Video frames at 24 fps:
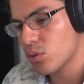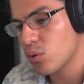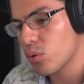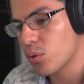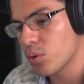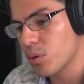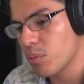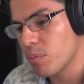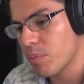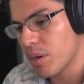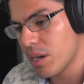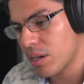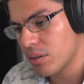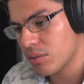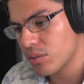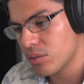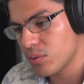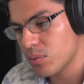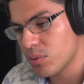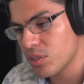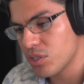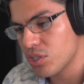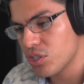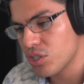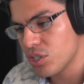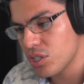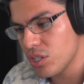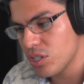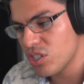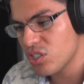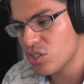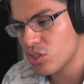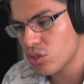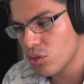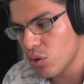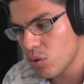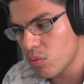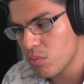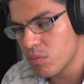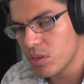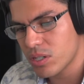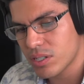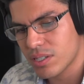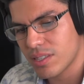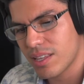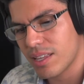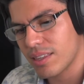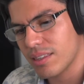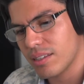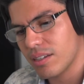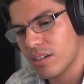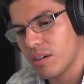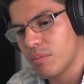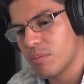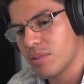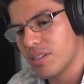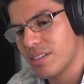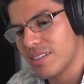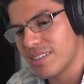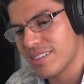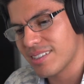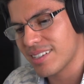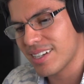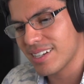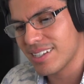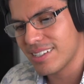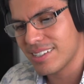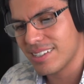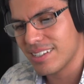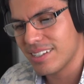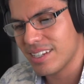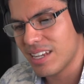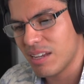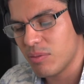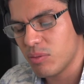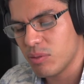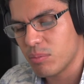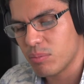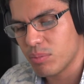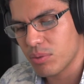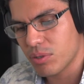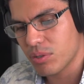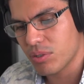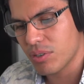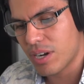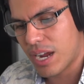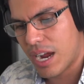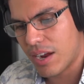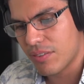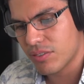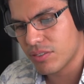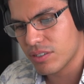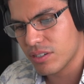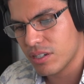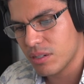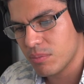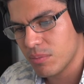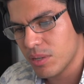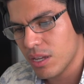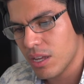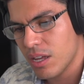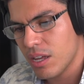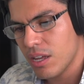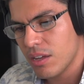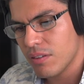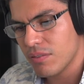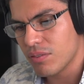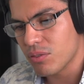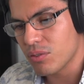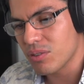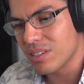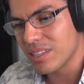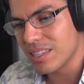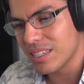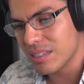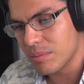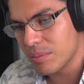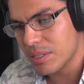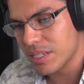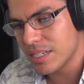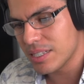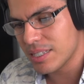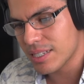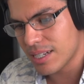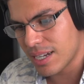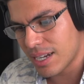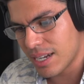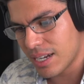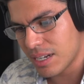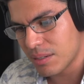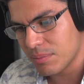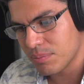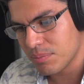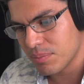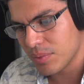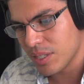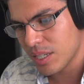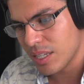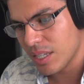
Quarter Pounders with cheese so much that the company decided to name the burger after him for a limited time.